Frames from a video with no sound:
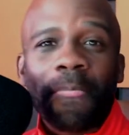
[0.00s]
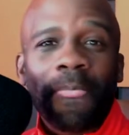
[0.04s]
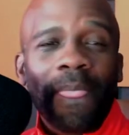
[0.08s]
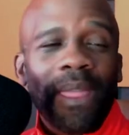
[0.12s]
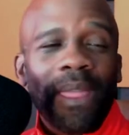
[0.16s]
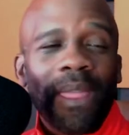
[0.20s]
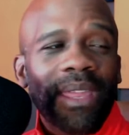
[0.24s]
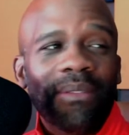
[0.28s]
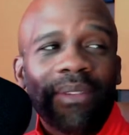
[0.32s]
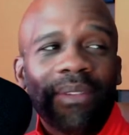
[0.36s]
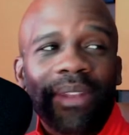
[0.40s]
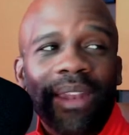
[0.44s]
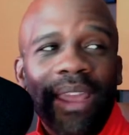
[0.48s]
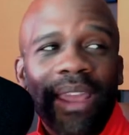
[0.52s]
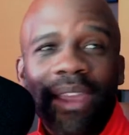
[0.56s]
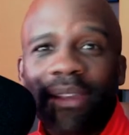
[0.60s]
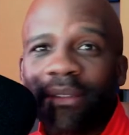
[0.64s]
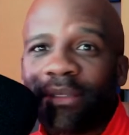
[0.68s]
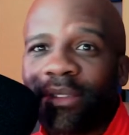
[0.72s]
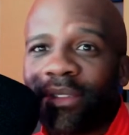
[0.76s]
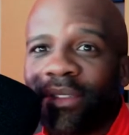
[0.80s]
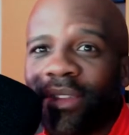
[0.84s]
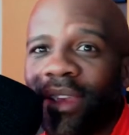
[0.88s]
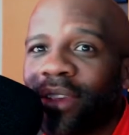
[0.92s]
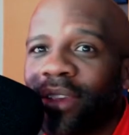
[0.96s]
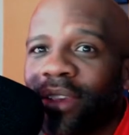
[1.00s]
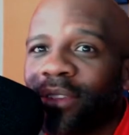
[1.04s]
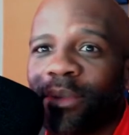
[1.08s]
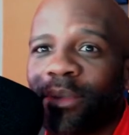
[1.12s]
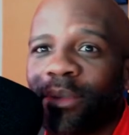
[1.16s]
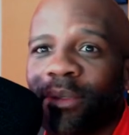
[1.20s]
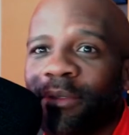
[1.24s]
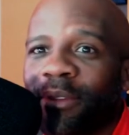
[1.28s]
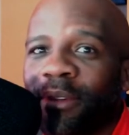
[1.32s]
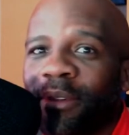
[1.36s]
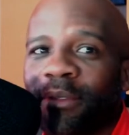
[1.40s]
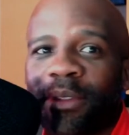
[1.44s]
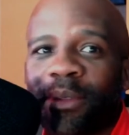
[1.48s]
even have sex with
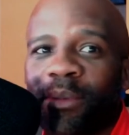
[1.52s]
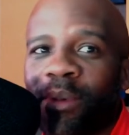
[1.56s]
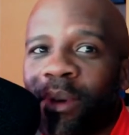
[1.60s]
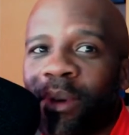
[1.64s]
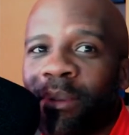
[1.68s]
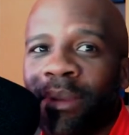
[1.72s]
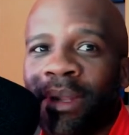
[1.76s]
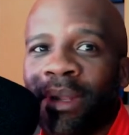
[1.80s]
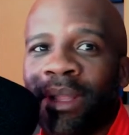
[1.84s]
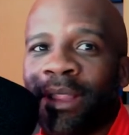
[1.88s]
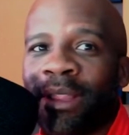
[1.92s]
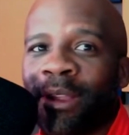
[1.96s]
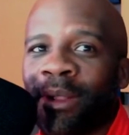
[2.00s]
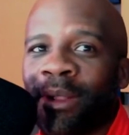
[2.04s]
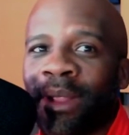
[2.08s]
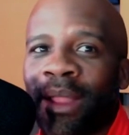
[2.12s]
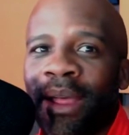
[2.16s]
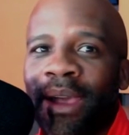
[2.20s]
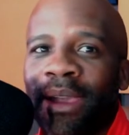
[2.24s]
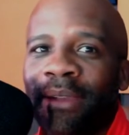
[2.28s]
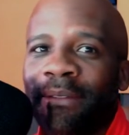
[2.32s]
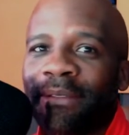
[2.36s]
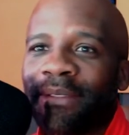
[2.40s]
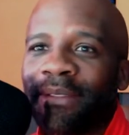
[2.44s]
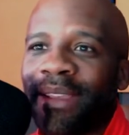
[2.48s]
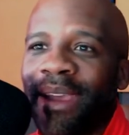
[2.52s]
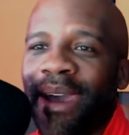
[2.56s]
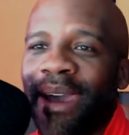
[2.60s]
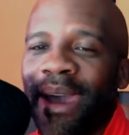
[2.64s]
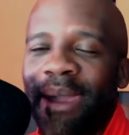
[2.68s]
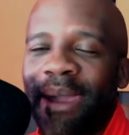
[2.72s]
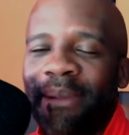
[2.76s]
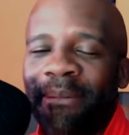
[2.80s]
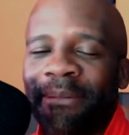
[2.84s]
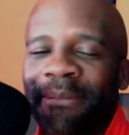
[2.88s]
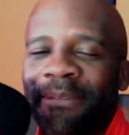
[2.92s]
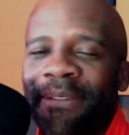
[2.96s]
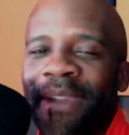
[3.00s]
50 women in their
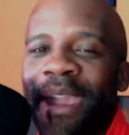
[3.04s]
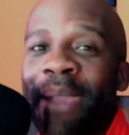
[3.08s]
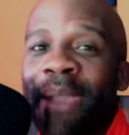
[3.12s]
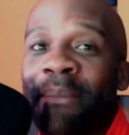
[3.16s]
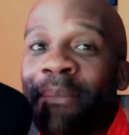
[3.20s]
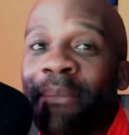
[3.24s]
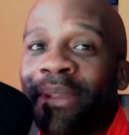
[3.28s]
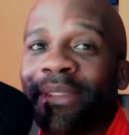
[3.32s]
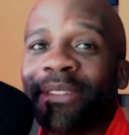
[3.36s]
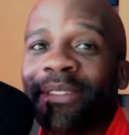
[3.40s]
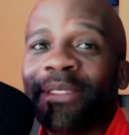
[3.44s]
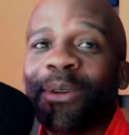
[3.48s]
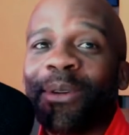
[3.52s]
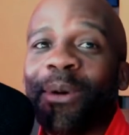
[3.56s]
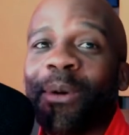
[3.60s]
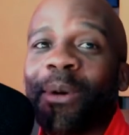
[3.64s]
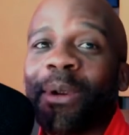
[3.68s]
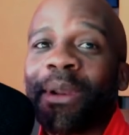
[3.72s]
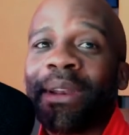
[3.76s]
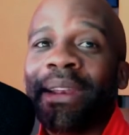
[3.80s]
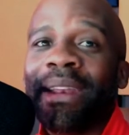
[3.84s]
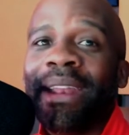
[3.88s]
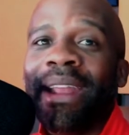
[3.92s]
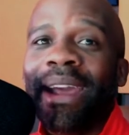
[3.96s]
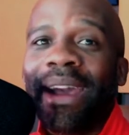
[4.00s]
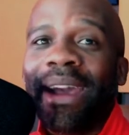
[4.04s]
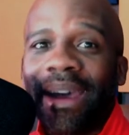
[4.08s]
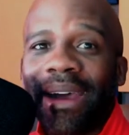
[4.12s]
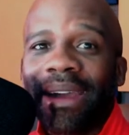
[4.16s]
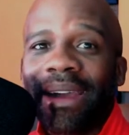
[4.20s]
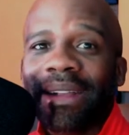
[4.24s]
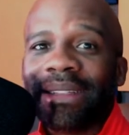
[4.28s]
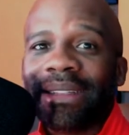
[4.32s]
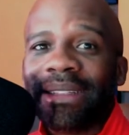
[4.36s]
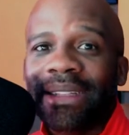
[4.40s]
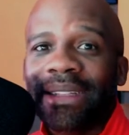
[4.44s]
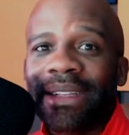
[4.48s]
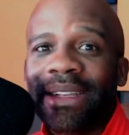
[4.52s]
lifetime, famous or
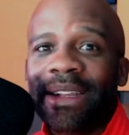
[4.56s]
not